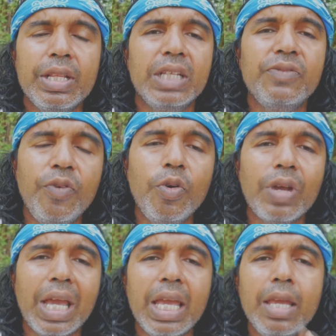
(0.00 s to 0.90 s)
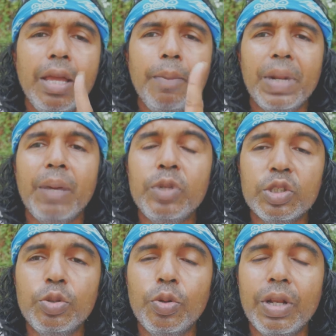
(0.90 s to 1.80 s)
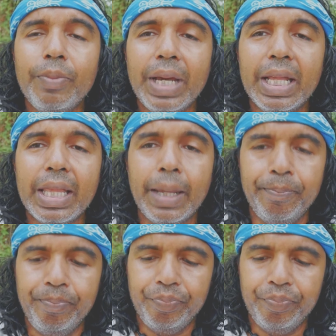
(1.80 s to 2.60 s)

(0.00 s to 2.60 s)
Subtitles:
does 4K, but I'm not talking about that.